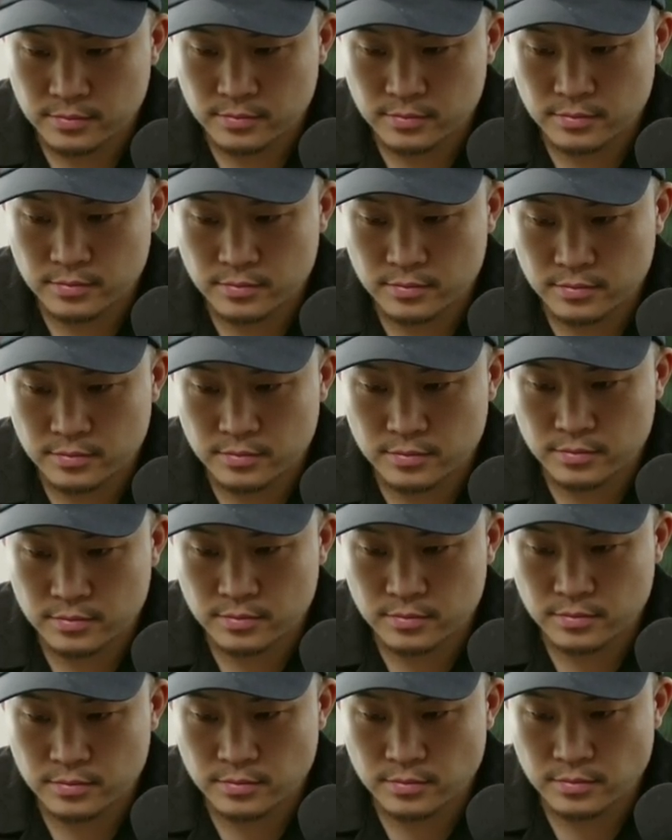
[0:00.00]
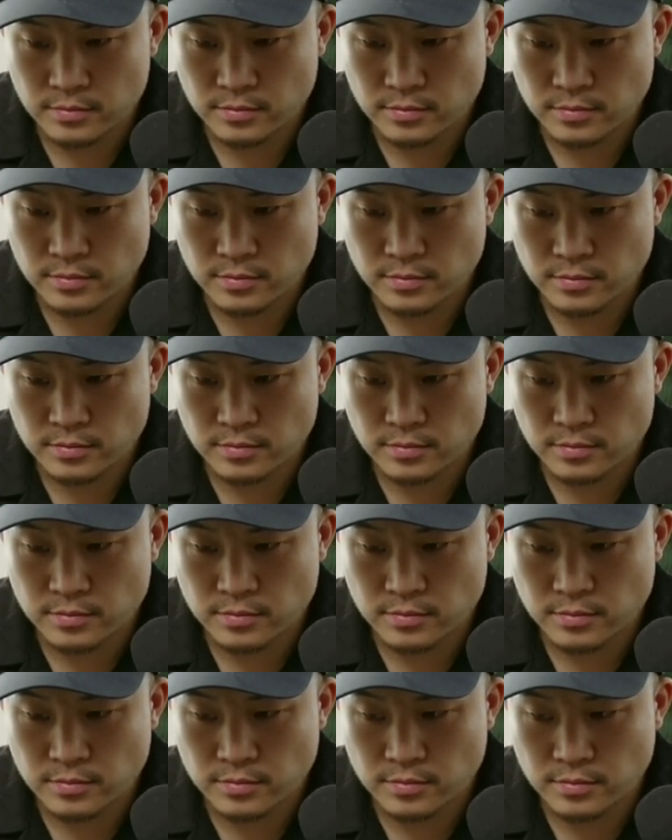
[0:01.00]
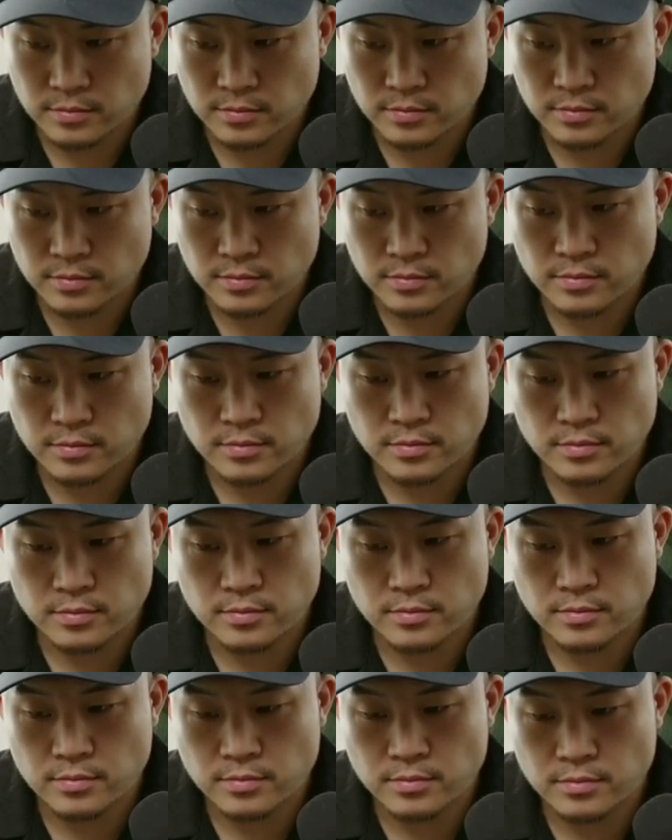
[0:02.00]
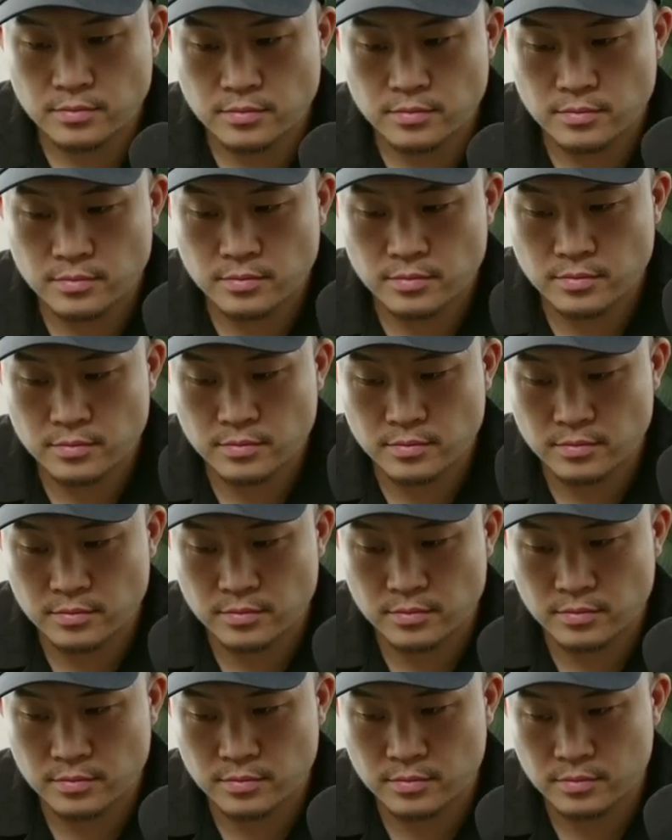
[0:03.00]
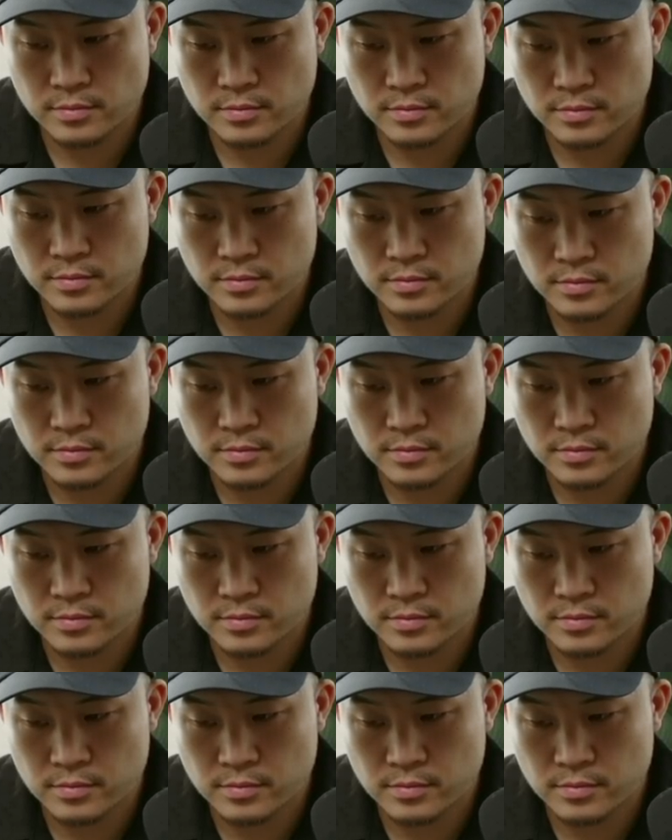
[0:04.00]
(not speaking)